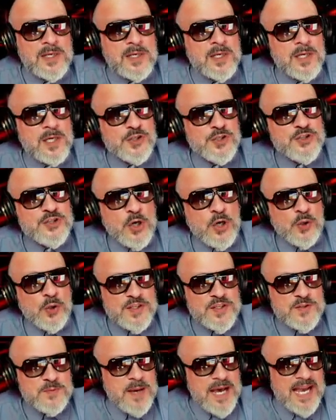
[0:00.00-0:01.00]
Joel
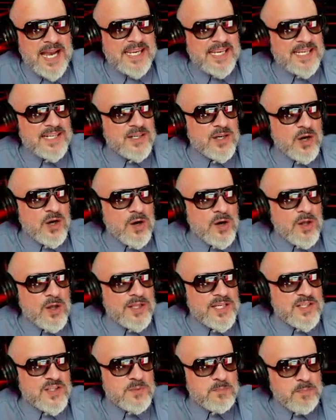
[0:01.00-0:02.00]
is back in all
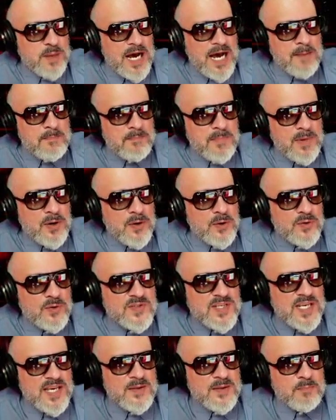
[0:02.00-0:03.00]
his pop
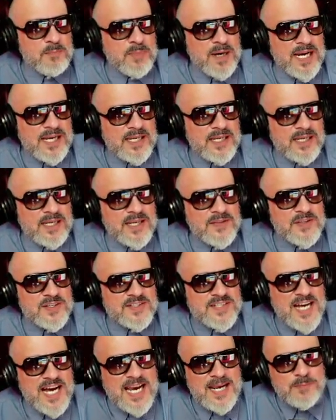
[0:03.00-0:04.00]
modes by in the
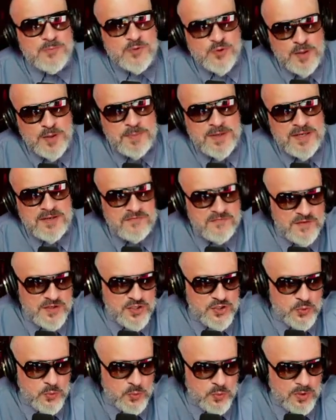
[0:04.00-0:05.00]
time tripping
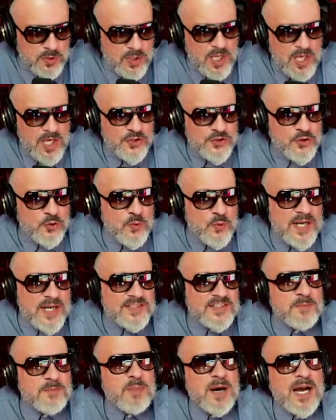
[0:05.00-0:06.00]
visual
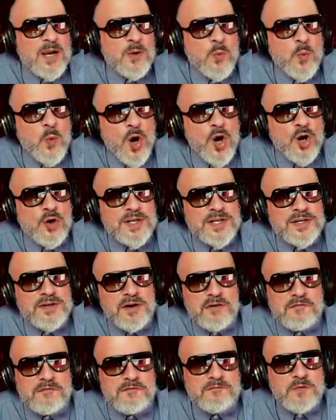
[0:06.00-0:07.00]
directed by Warren
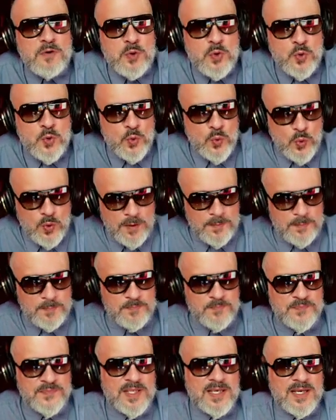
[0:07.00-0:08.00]
Fu
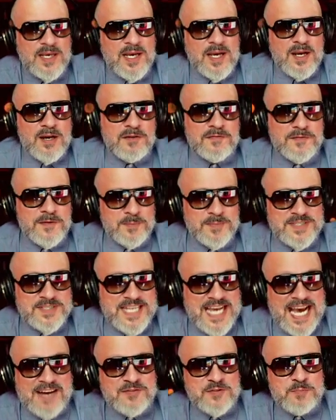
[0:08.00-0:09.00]
from
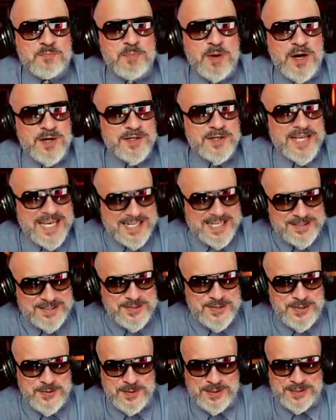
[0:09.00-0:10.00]
Daft Punk and
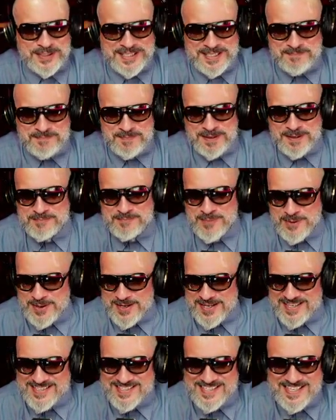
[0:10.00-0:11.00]
Dua Lipa.
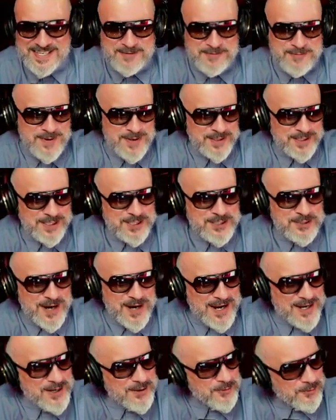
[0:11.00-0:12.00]
Boy, is he really
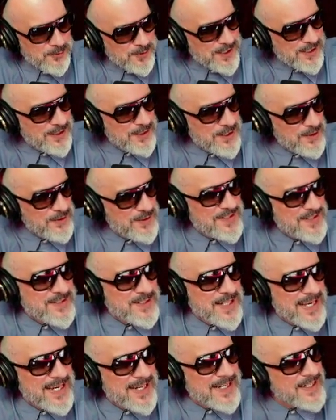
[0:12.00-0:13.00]
trying to reload. It's
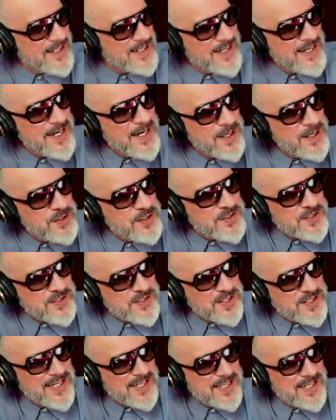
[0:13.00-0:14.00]
like this is
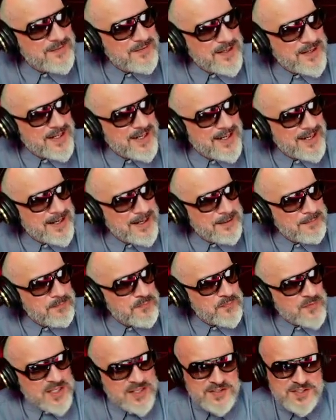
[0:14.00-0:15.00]
like giving um,
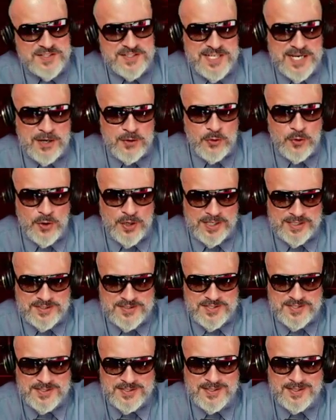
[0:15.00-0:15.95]
steroids